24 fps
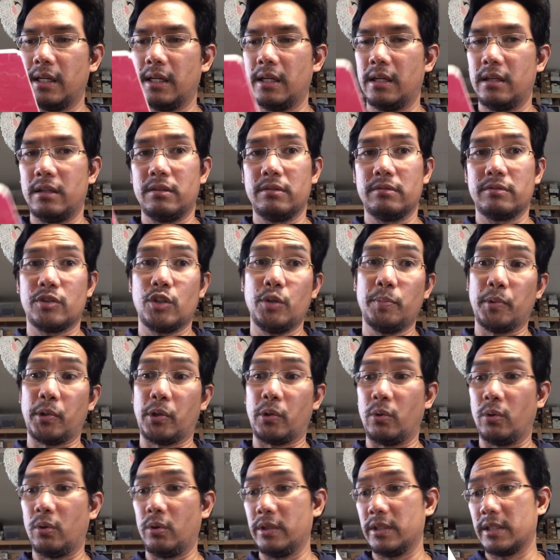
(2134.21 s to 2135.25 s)
Super
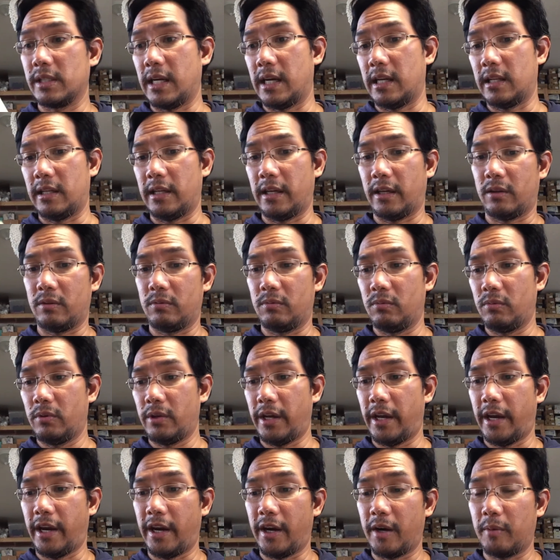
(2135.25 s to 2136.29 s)
cool. He's got like
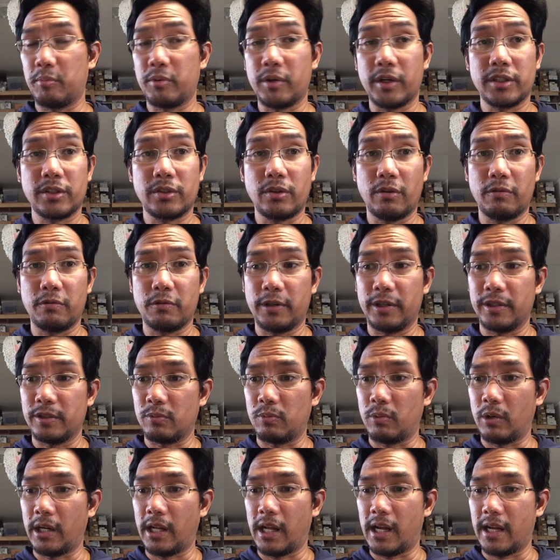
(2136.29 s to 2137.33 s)
hair brushed over his
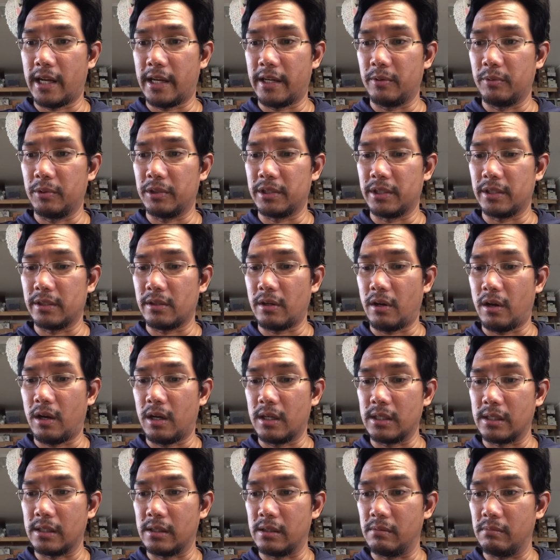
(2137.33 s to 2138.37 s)
one eye, which is
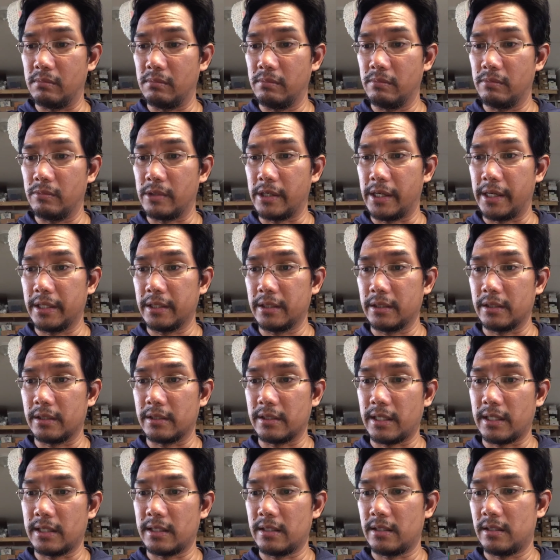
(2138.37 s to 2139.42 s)
awesome, right?
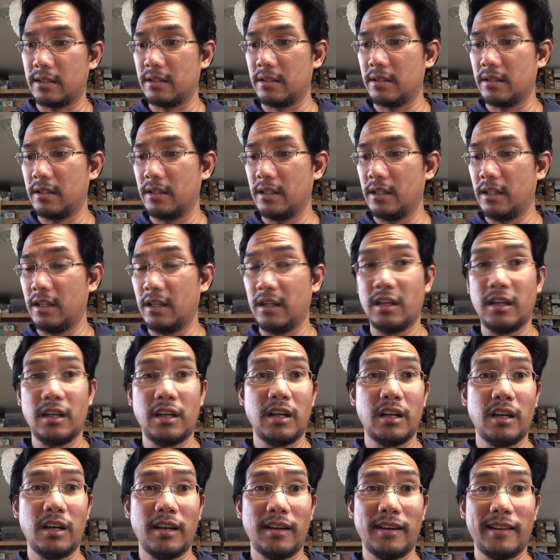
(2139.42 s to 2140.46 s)
Because
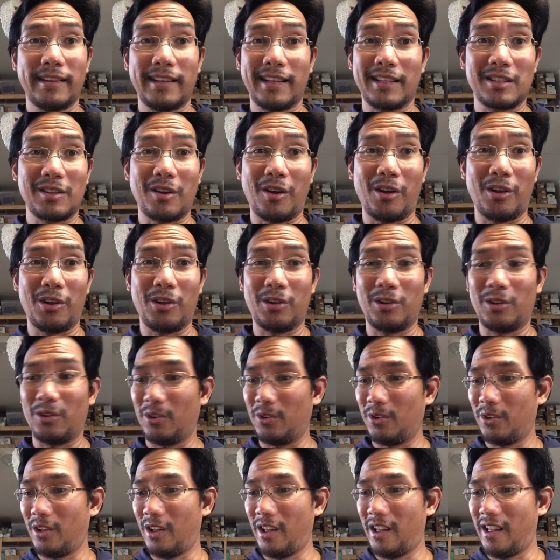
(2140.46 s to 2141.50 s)
that's all
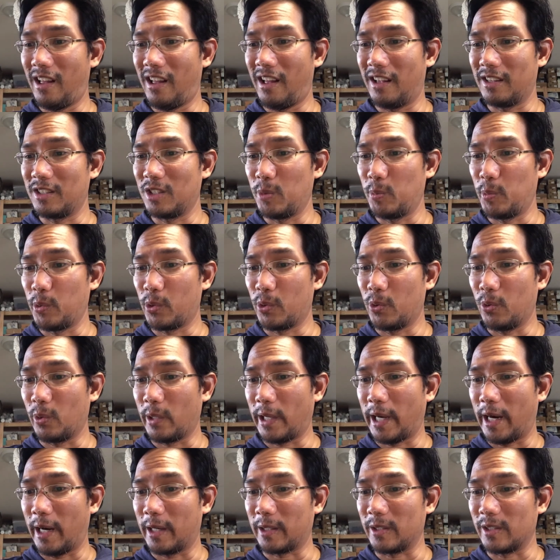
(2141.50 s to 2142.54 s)
super cool
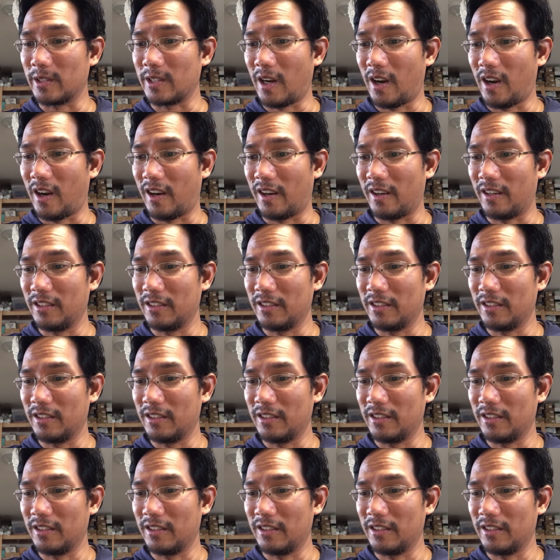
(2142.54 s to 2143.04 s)
characters are.